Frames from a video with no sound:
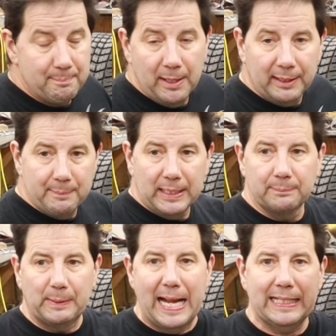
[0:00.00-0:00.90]
make a
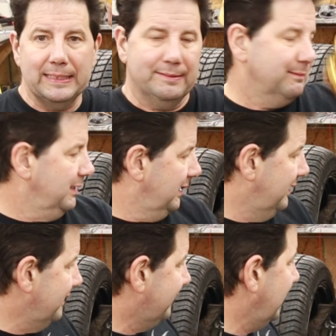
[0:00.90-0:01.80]
bracket, get
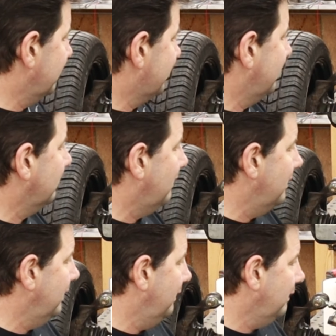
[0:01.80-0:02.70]
these things stuck
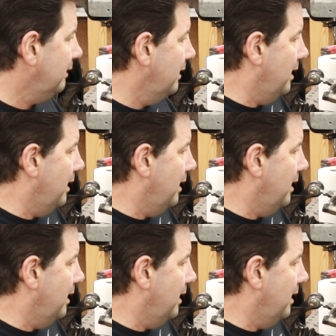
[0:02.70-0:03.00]
on here.